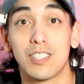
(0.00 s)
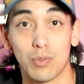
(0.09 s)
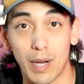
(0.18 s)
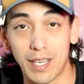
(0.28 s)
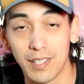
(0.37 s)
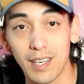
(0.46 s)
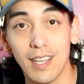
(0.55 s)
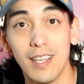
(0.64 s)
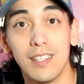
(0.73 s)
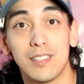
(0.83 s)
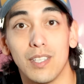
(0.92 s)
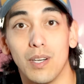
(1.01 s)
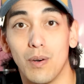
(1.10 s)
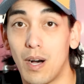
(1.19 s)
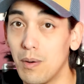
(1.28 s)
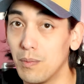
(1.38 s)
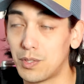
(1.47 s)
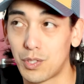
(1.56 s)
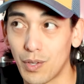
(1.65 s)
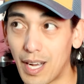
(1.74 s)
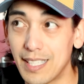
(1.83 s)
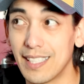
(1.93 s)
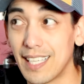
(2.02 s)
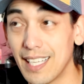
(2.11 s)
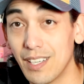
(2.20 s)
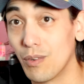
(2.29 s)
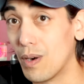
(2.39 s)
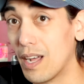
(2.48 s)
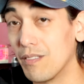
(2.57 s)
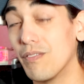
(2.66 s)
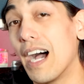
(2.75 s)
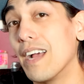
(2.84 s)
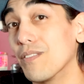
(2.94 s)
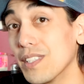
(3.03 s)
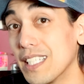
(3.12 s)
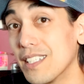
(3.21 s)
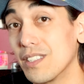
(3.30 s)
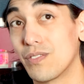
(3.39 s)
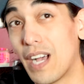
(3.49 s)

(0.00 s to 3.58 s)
sweater. So I'll try to get around five liters,